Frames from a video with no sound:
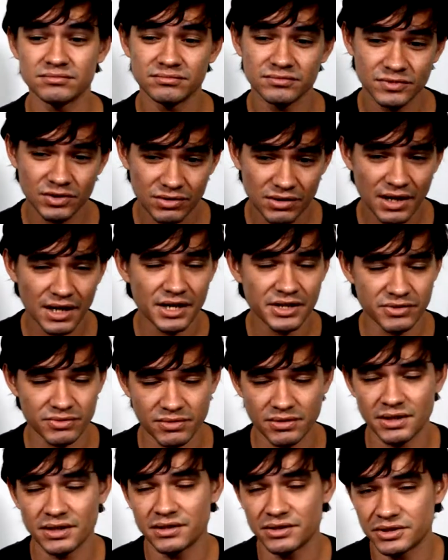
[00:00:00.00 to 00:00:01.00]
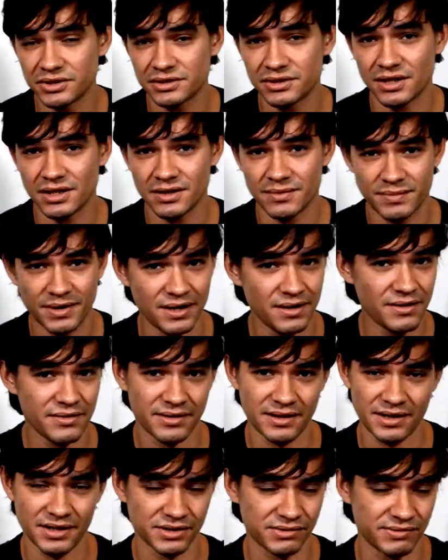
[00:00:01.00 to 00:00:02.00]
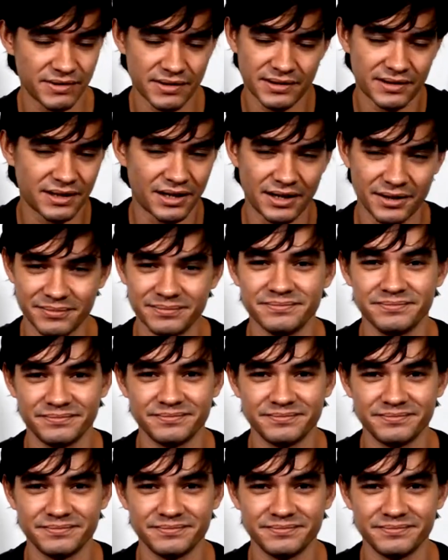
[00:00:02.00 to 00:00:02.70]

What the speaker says: You guys will understand many things with time.